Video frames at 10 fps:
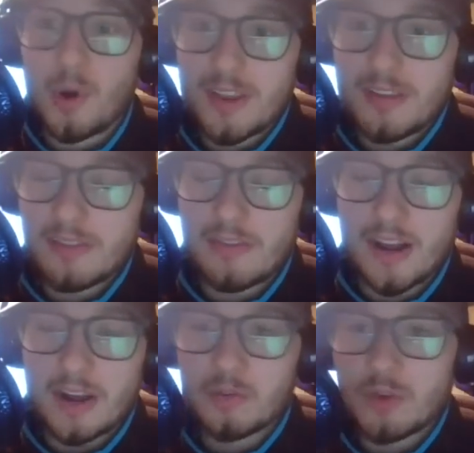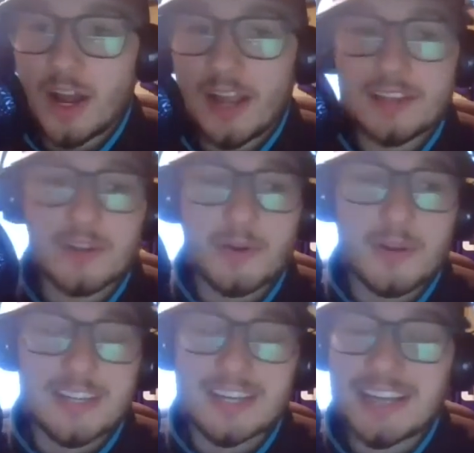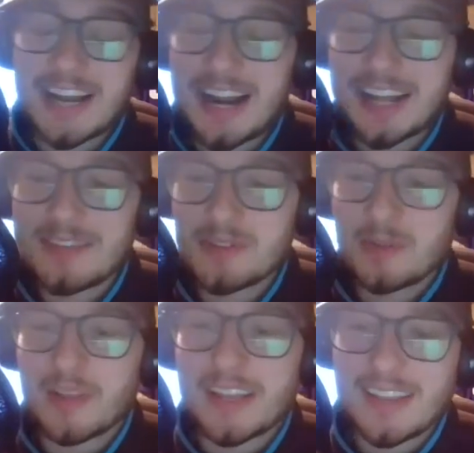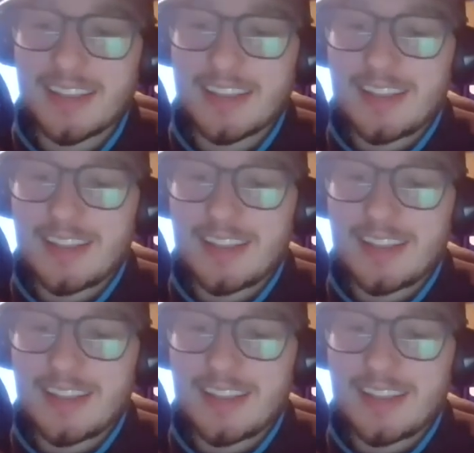we even fired Ryan. So it kind of gives you like